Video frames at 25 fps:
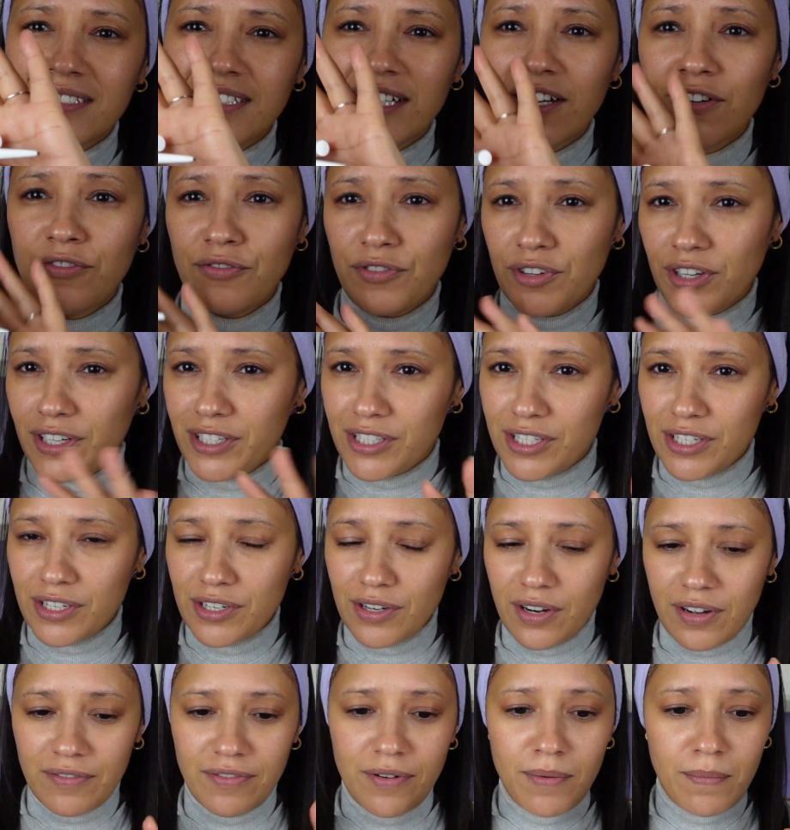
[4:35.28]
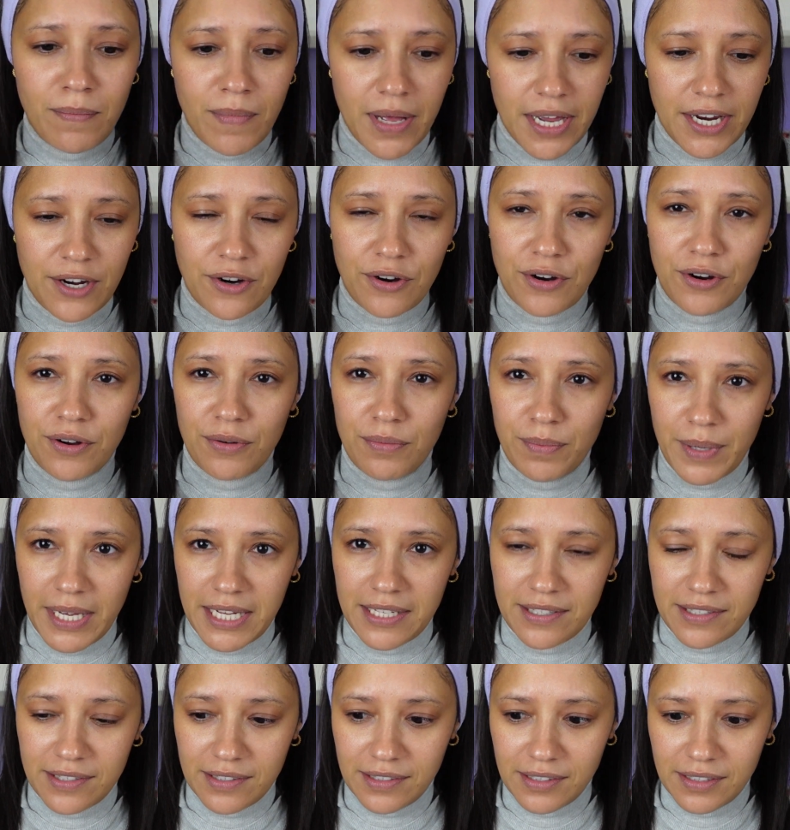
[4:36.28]
a version of a micro
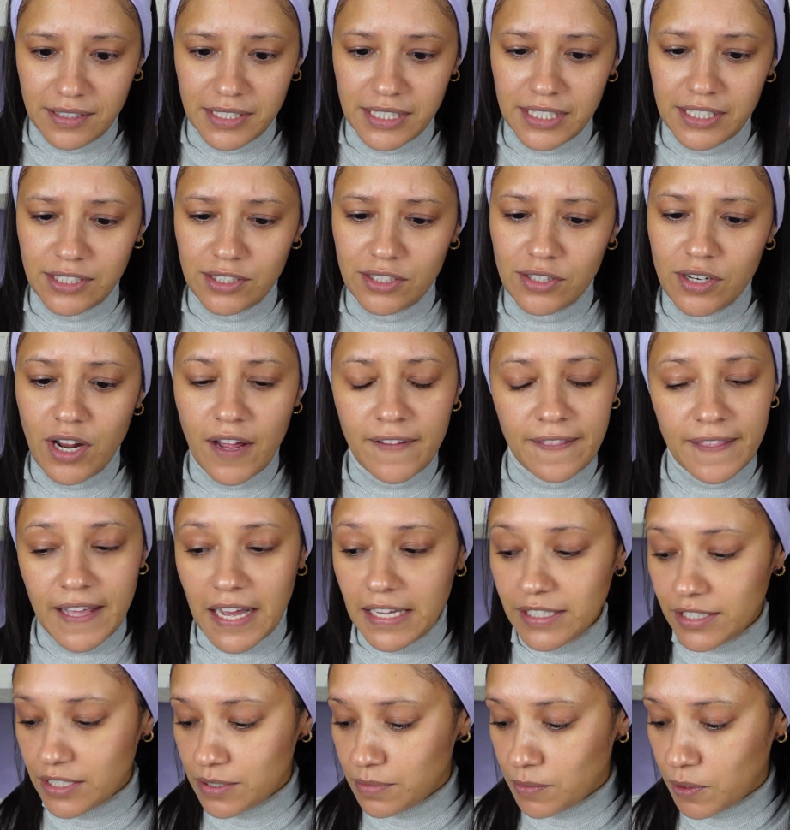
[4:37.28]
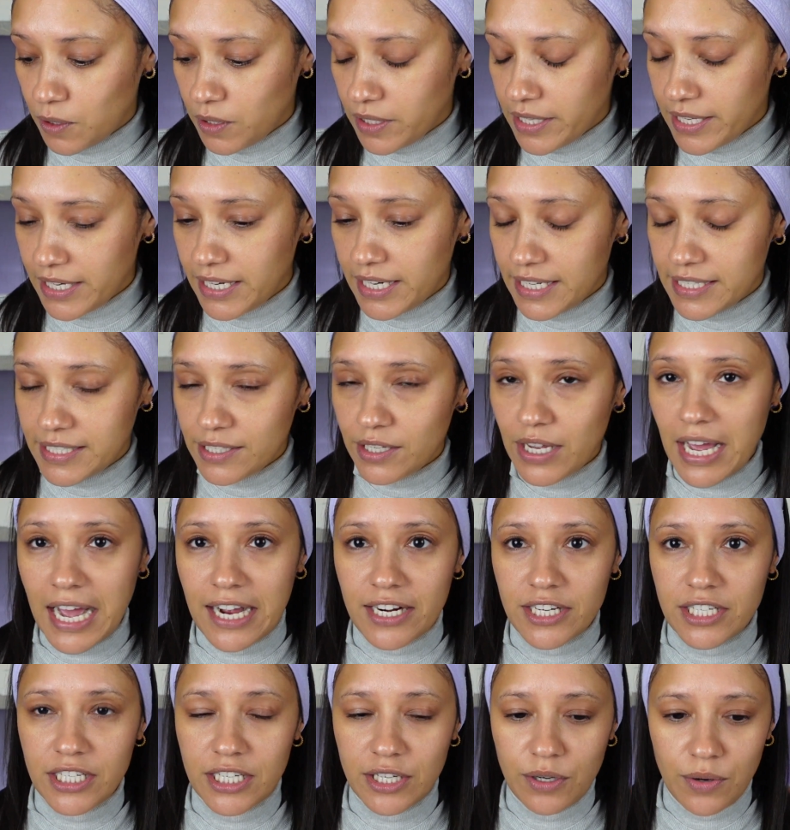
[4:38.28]
pencil. It's not that small, it is
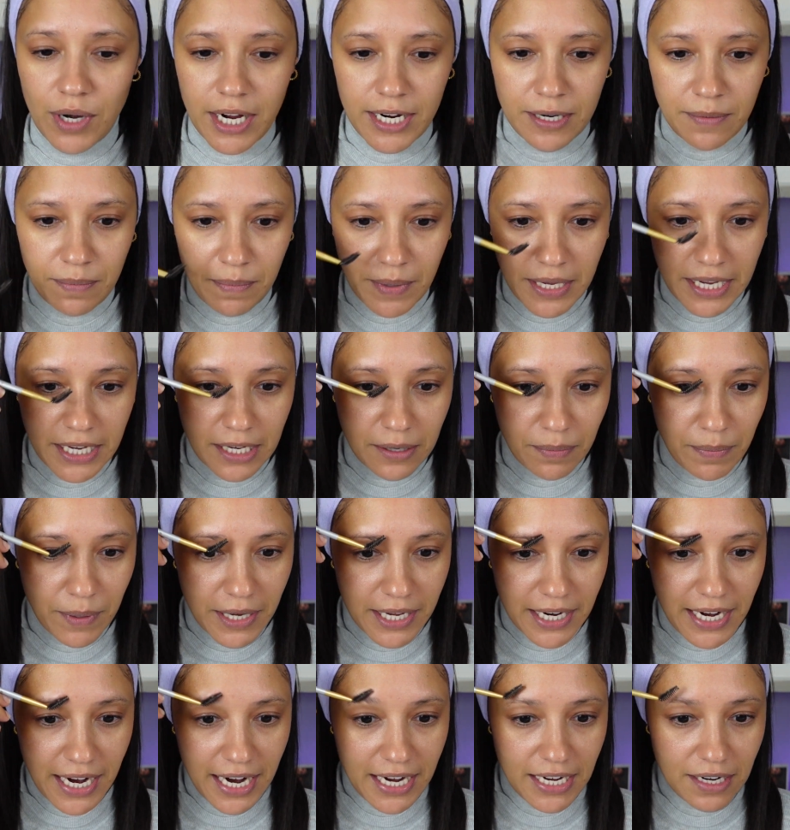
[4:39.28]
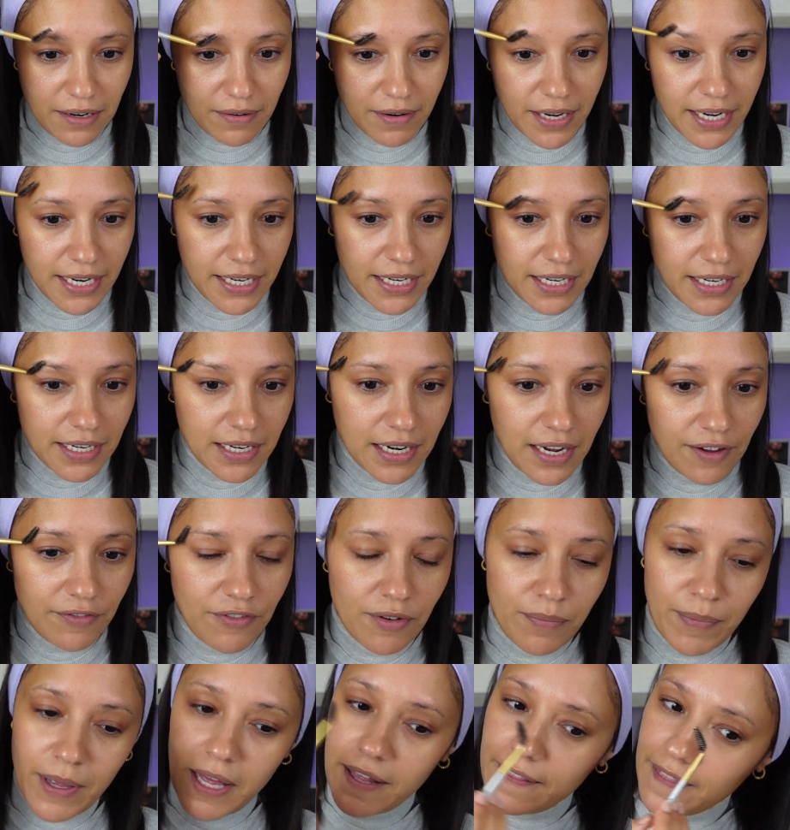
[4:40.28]
actually quite big. But anyway, enough
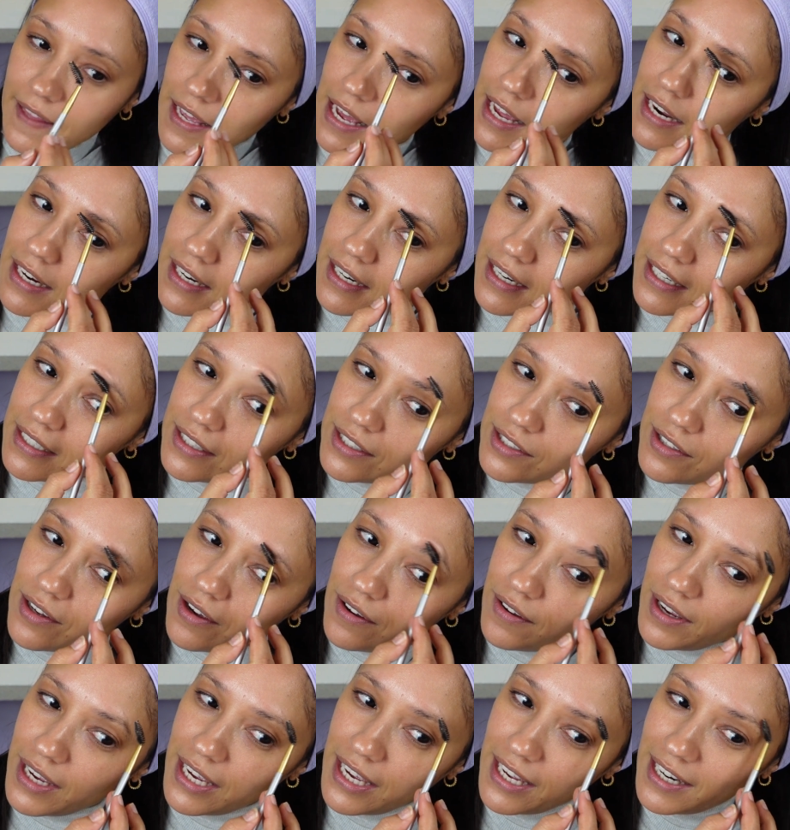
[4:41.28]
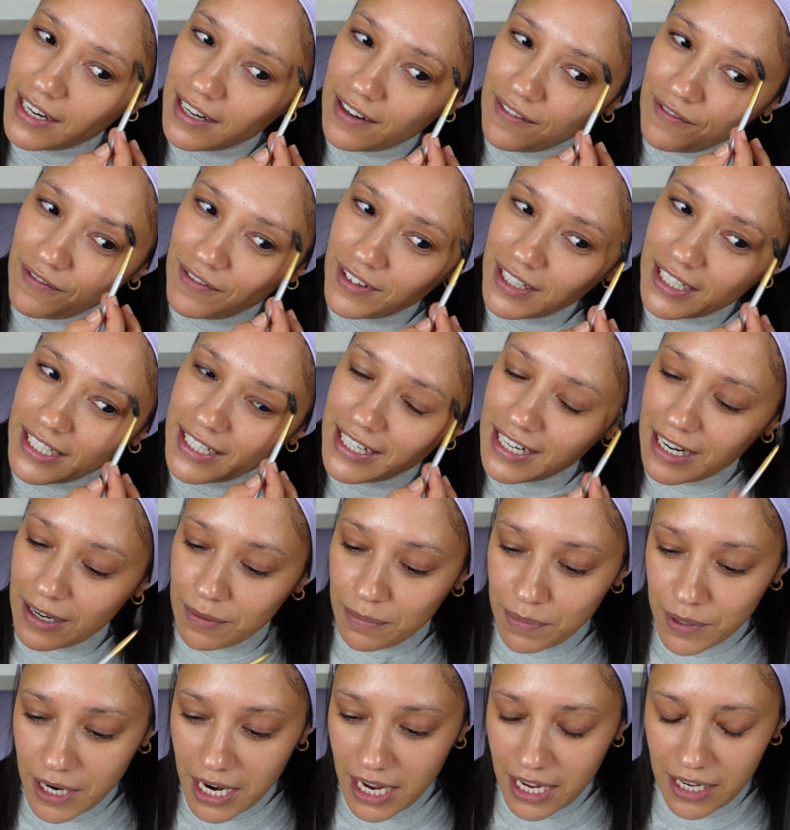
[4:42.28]
about that. Let's go ahead and fill in our
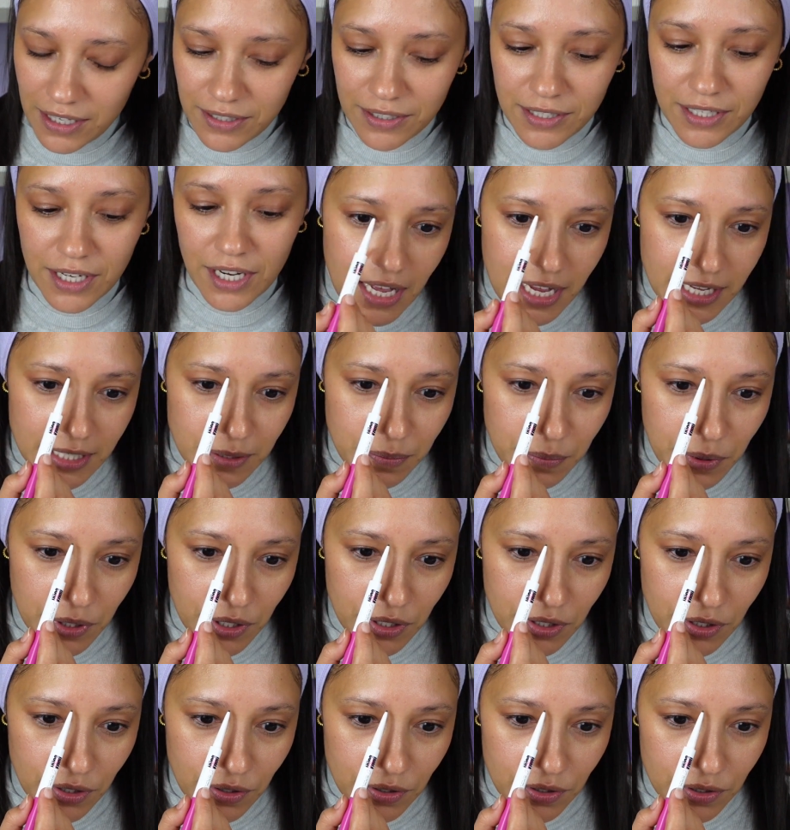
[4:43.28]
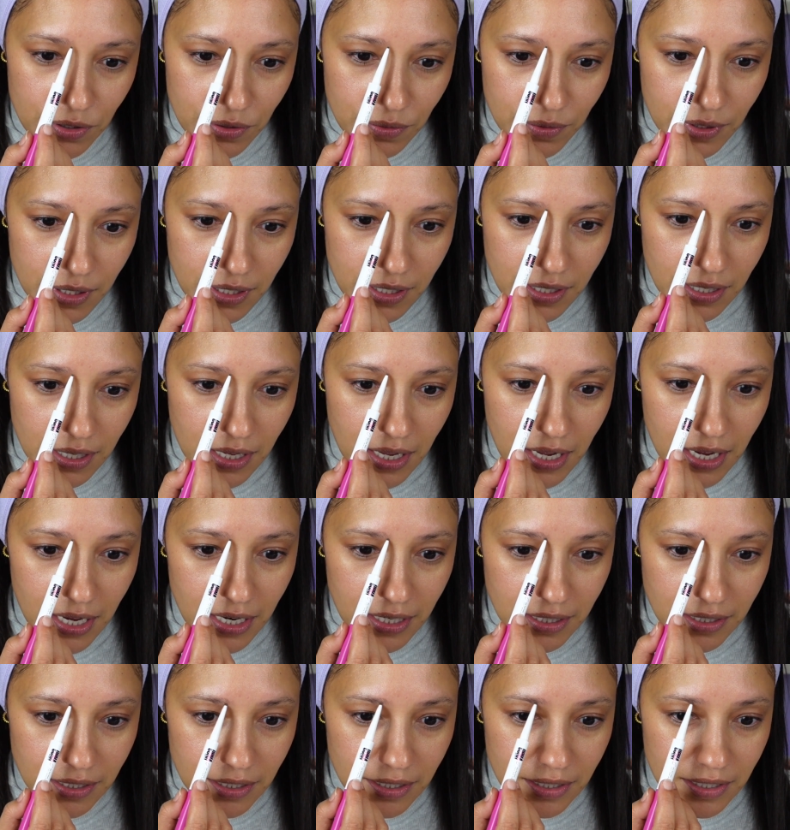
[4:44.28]
brows. As per usual,
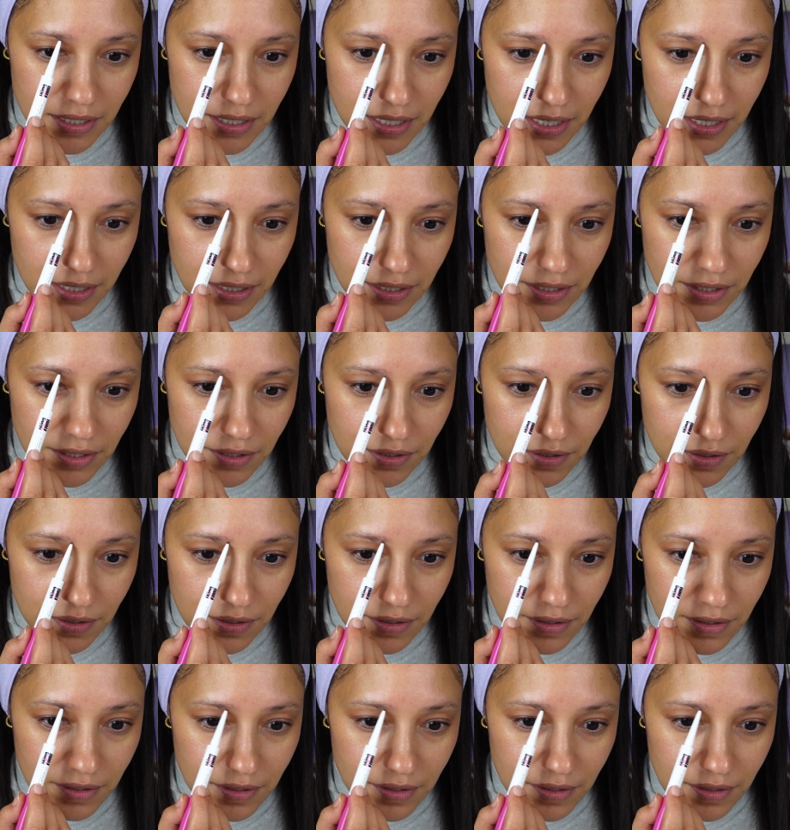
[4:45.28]
I just like to